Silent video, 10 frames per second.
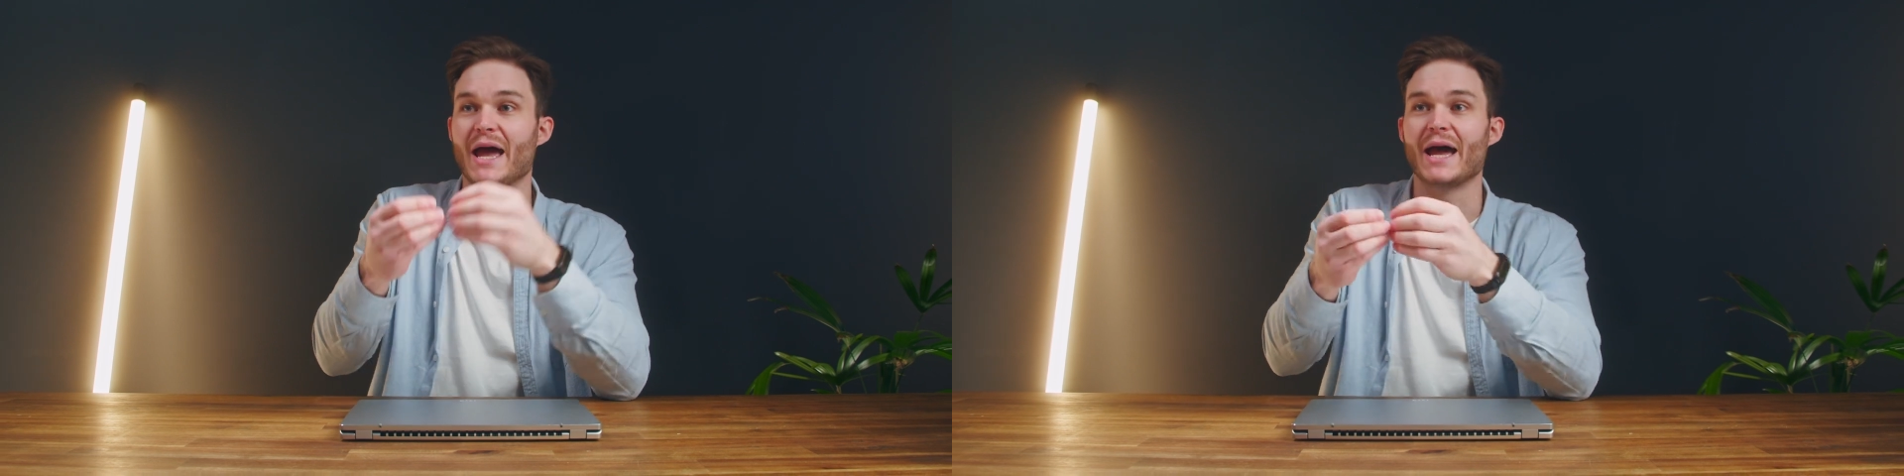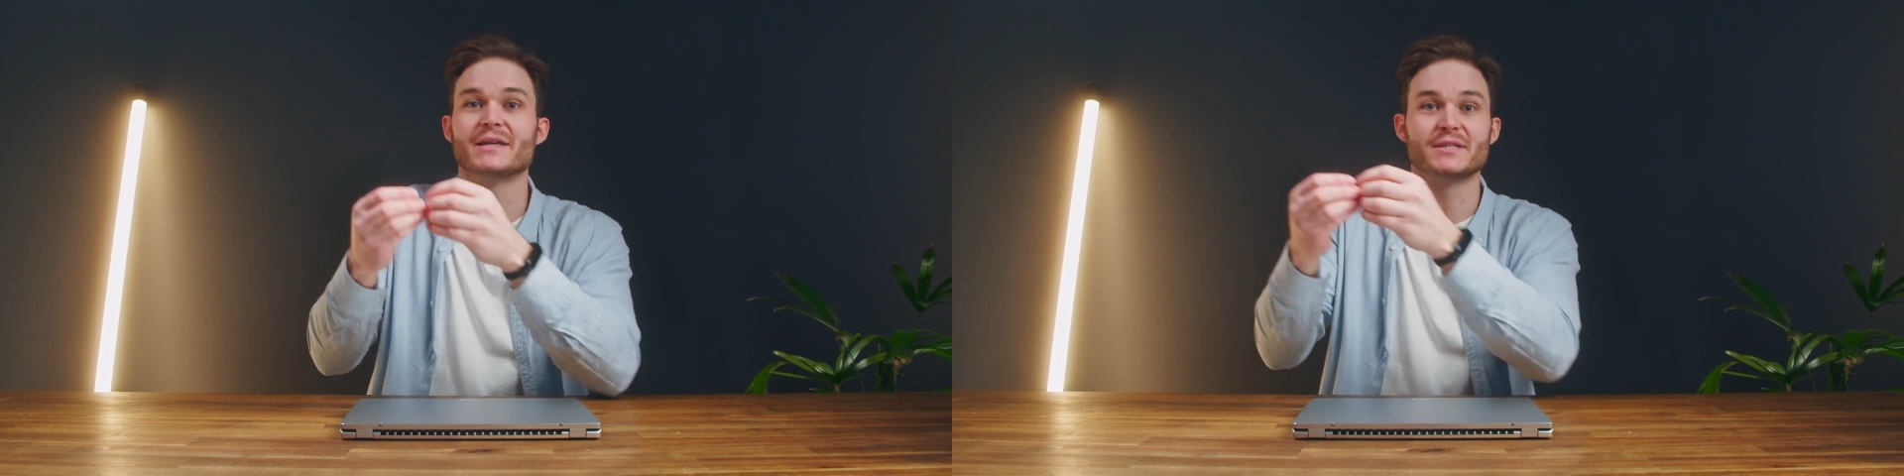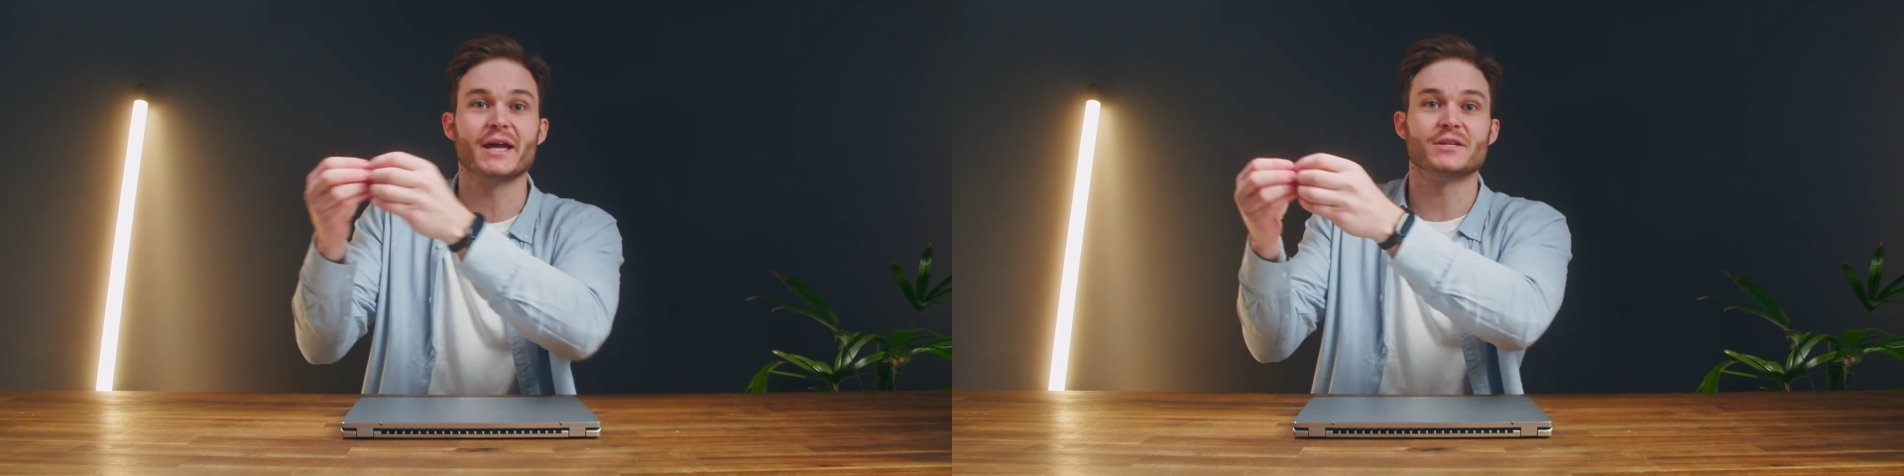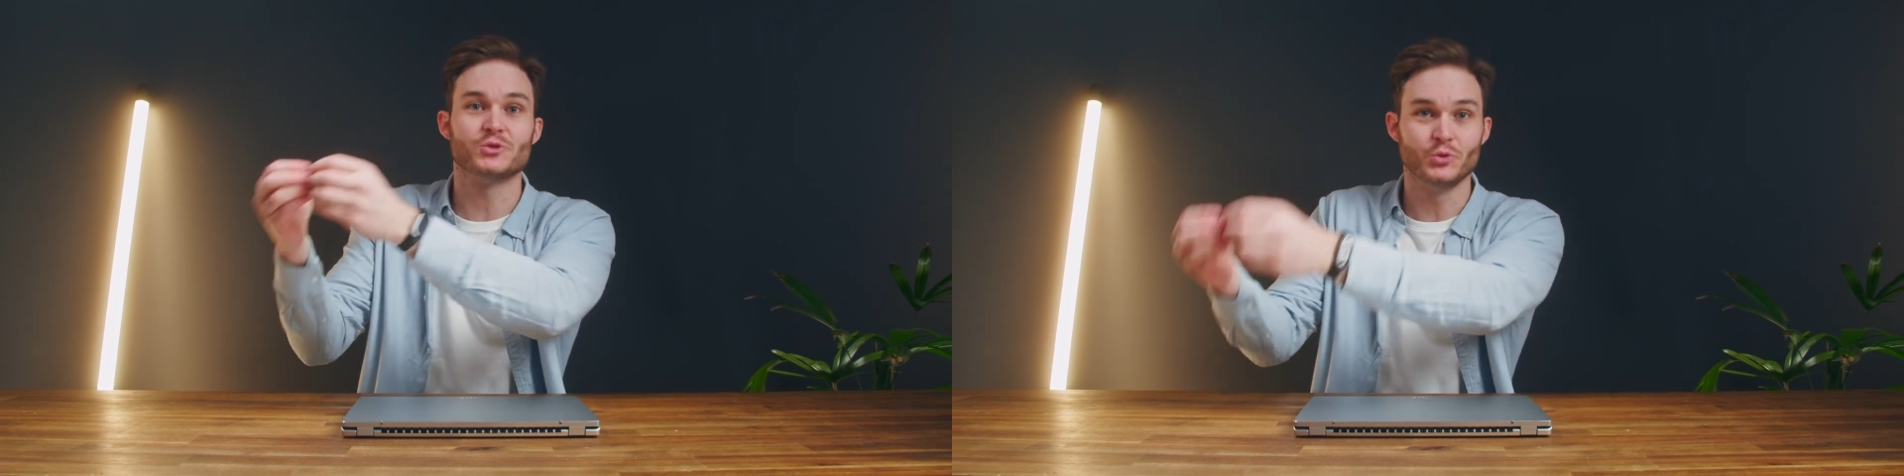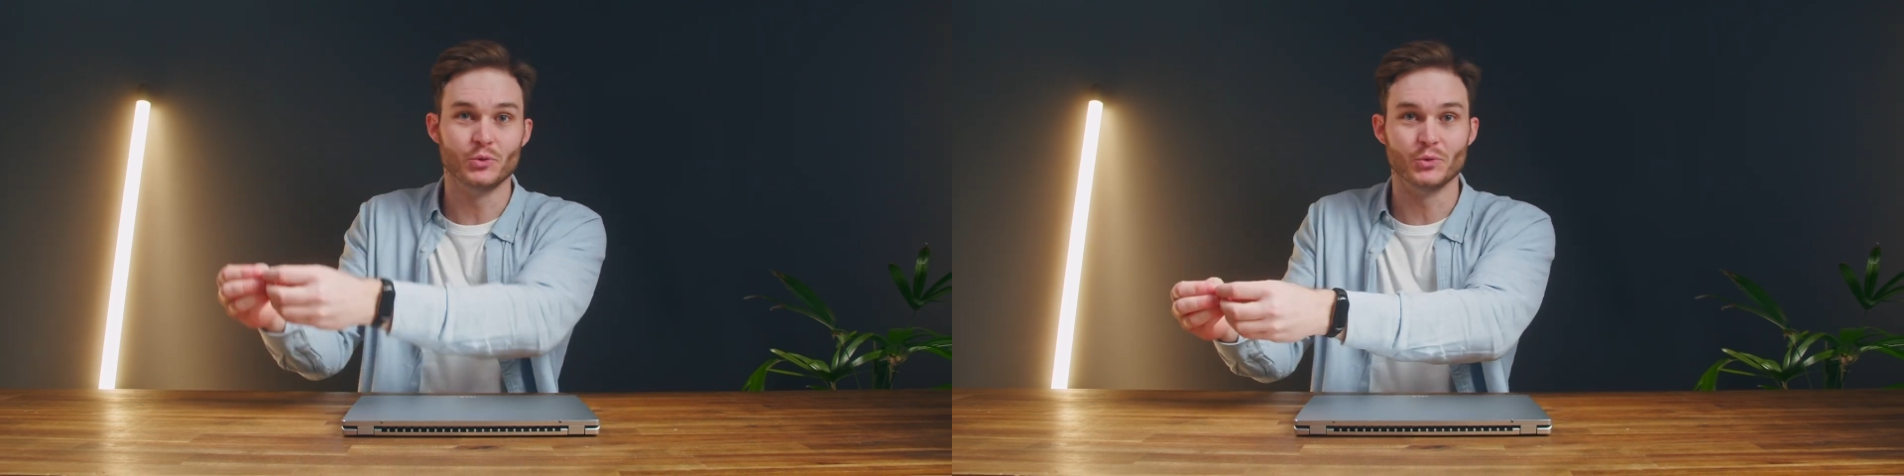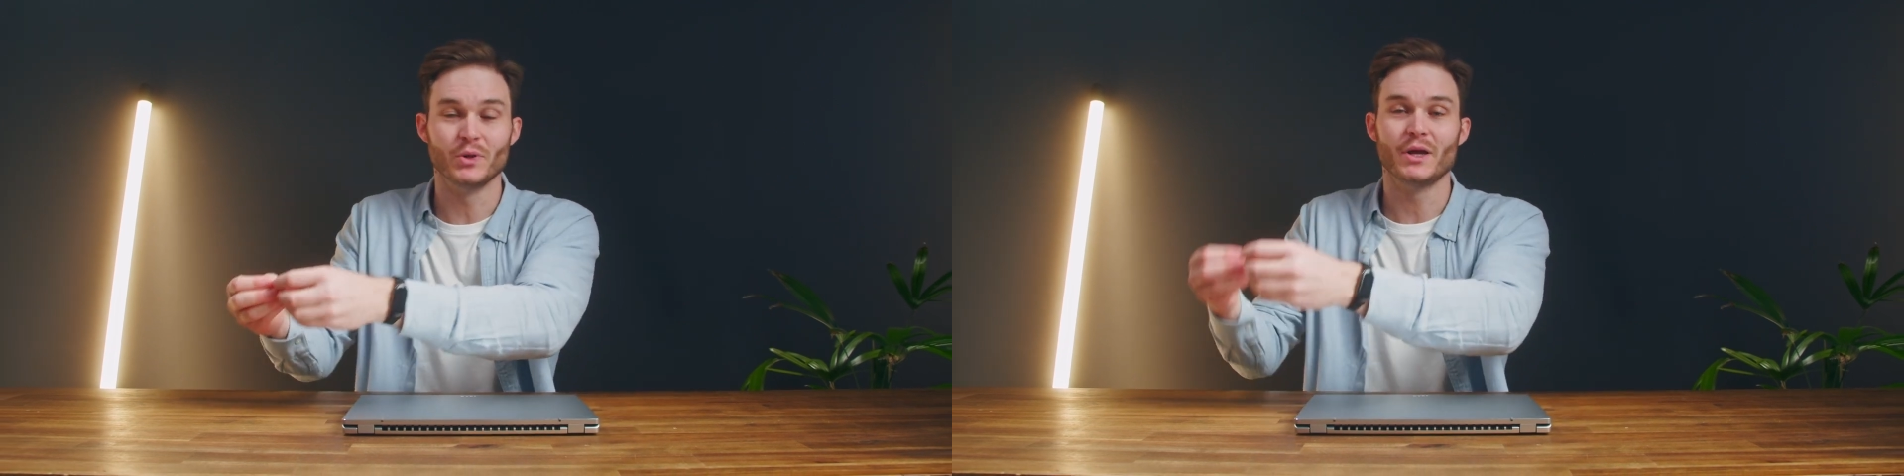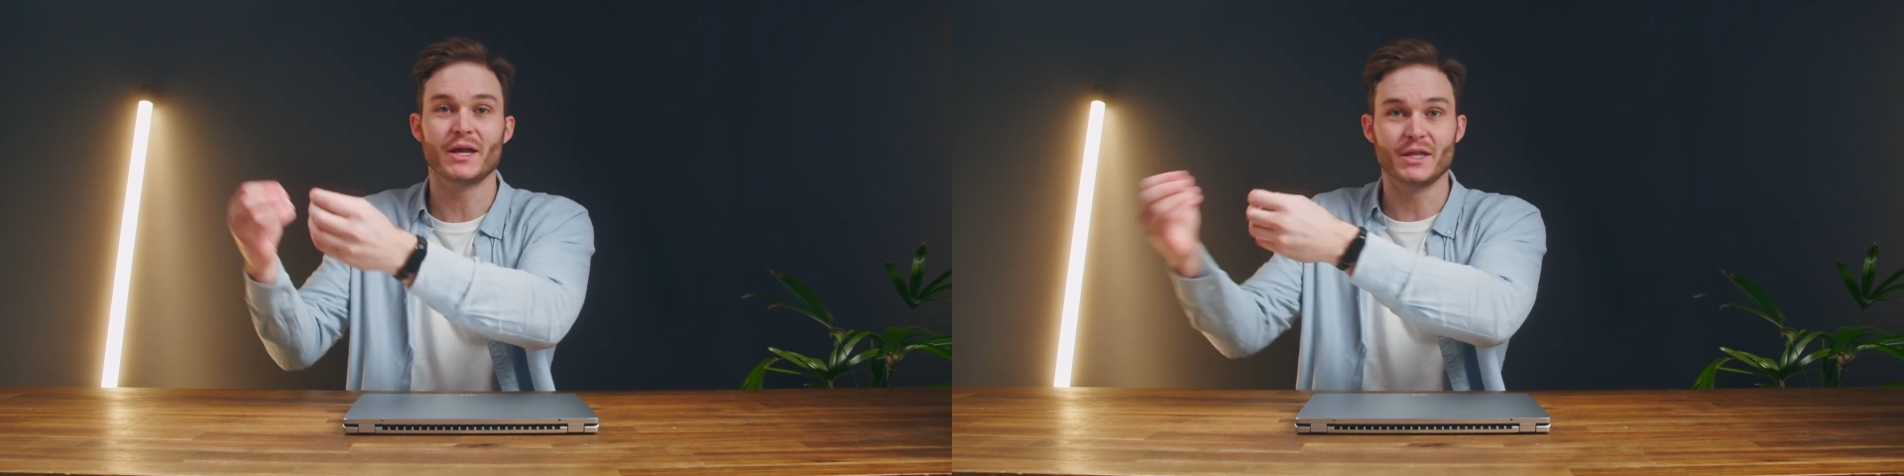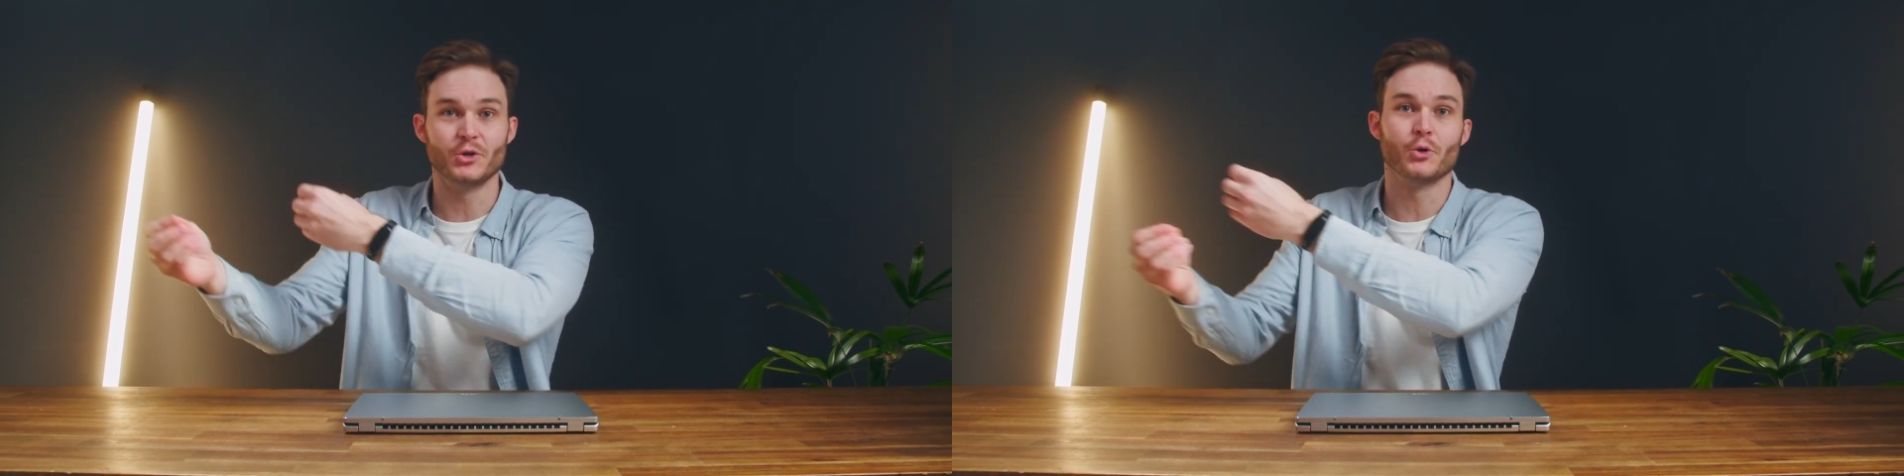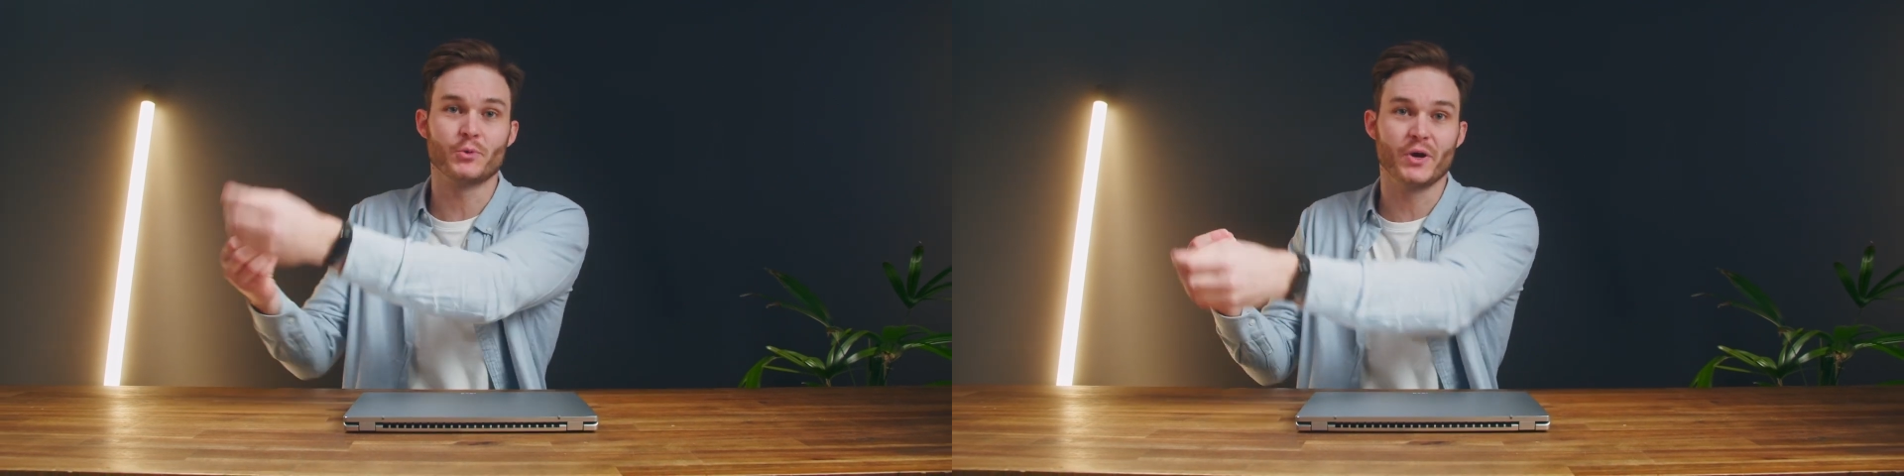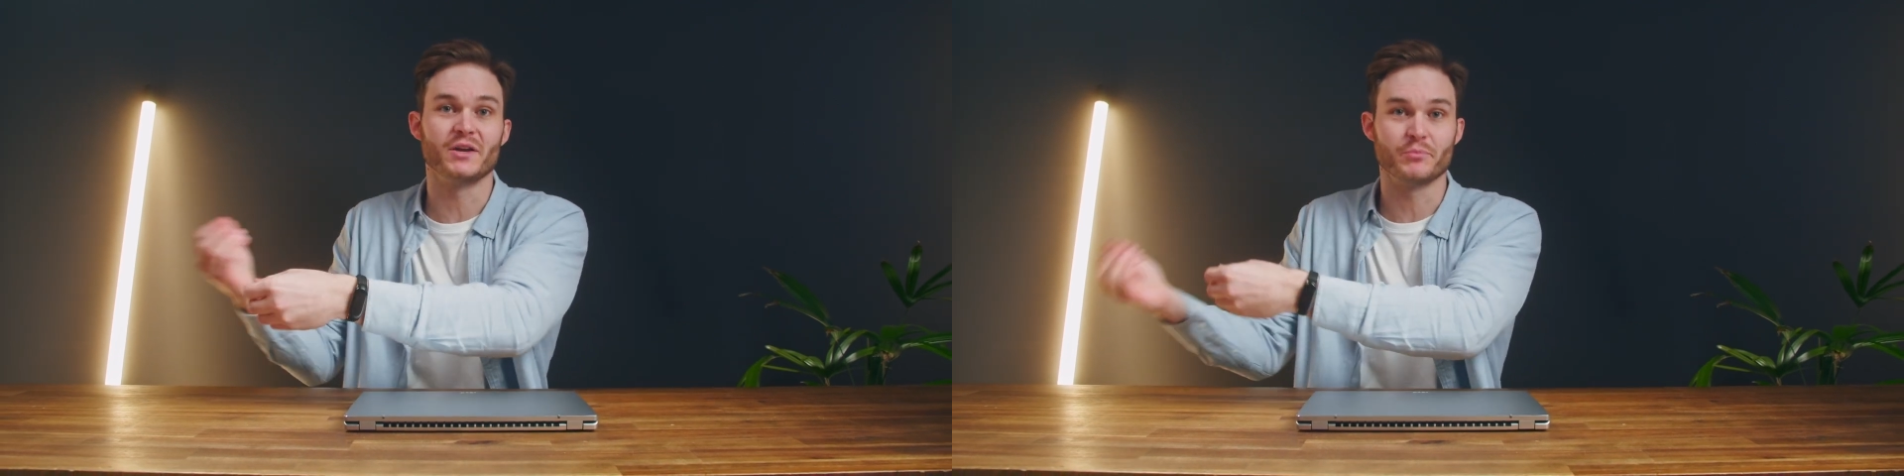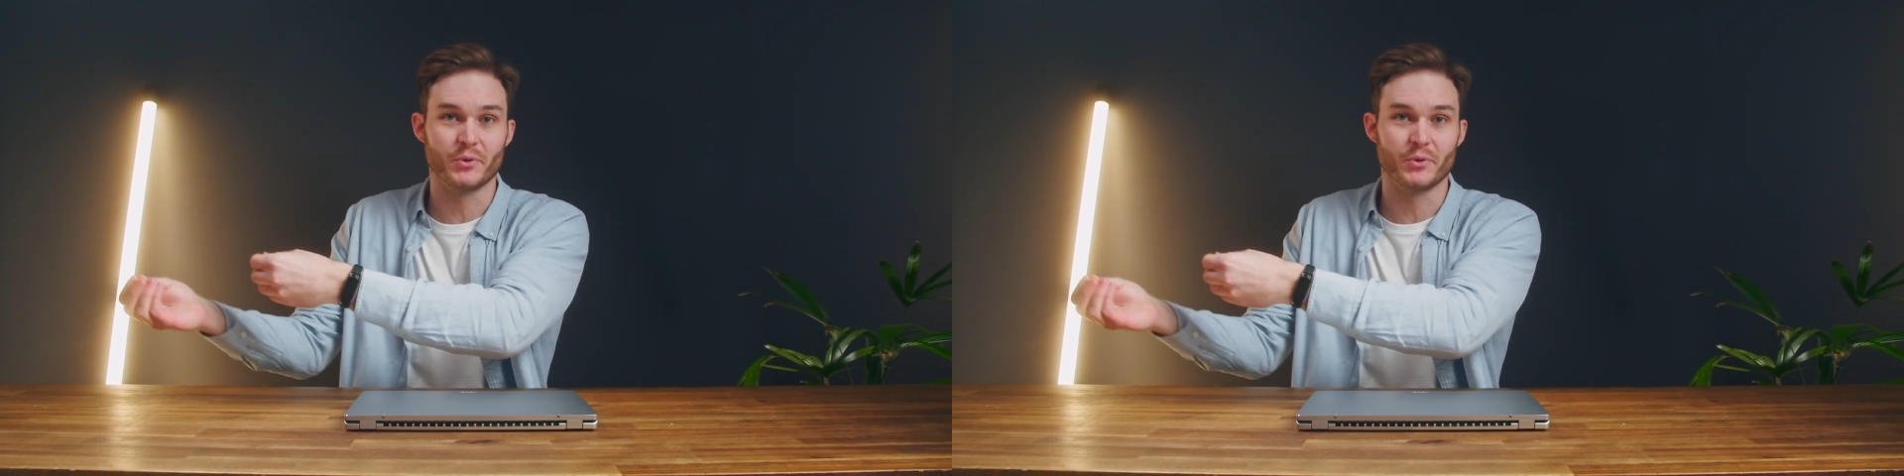as a tool in your creative